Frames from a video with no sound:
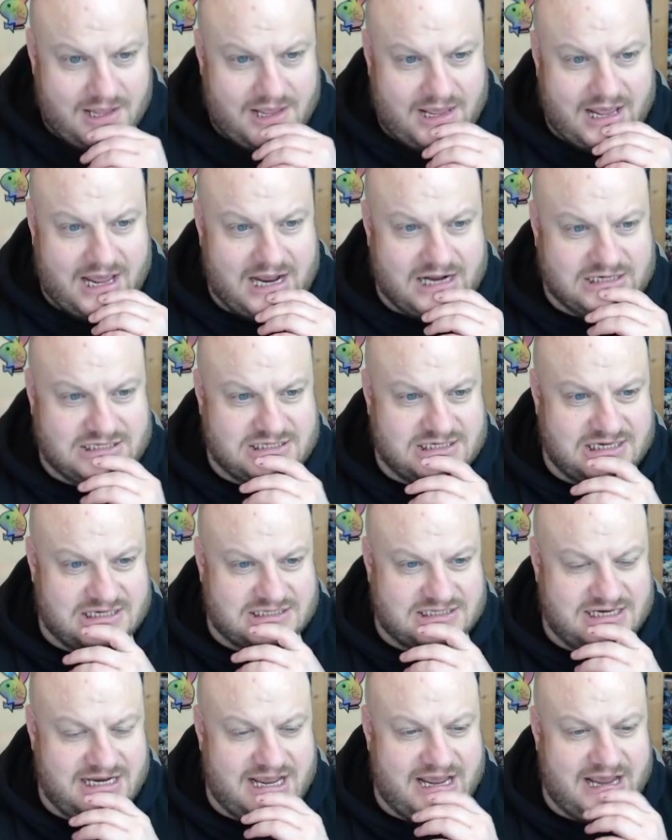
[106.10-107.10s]

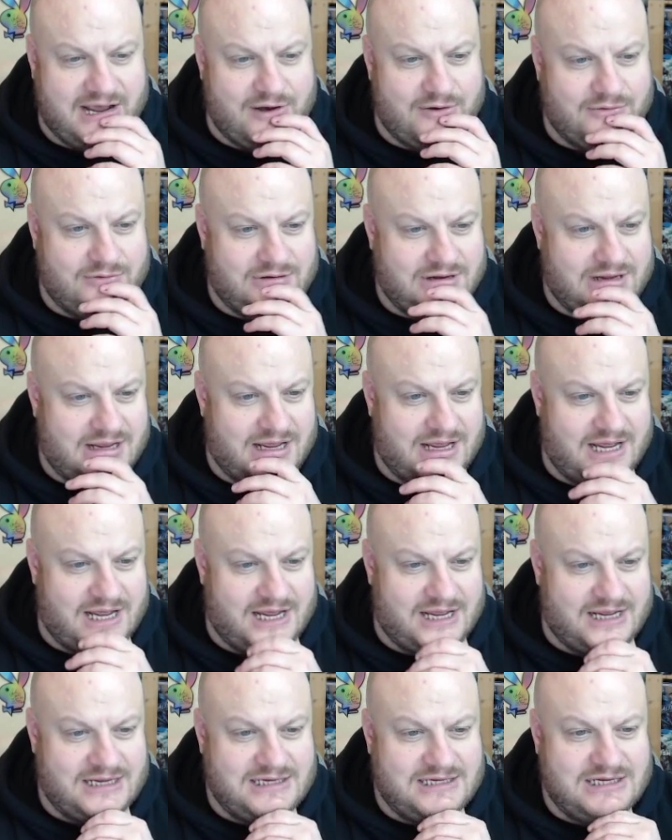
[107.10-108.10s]
Access Now.
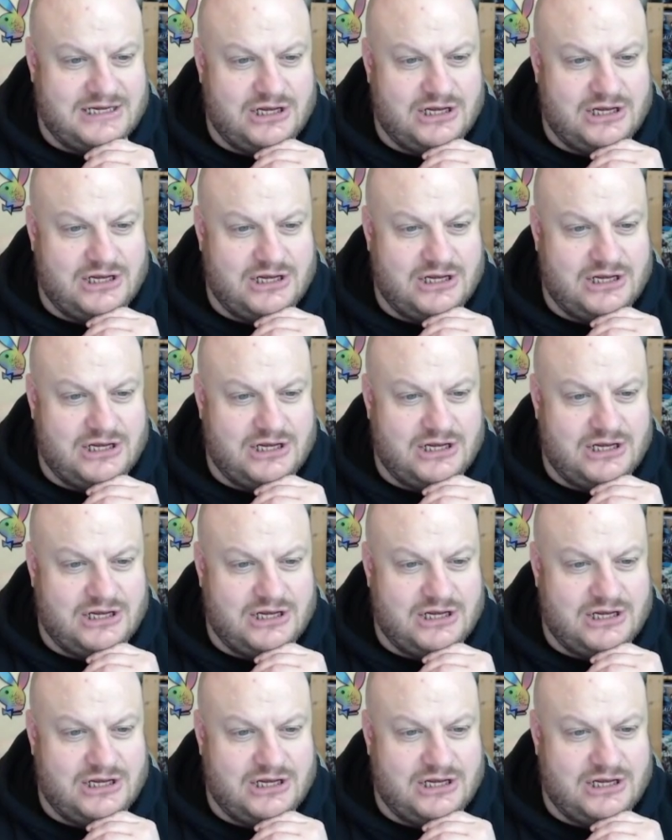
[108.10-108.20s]
Uh,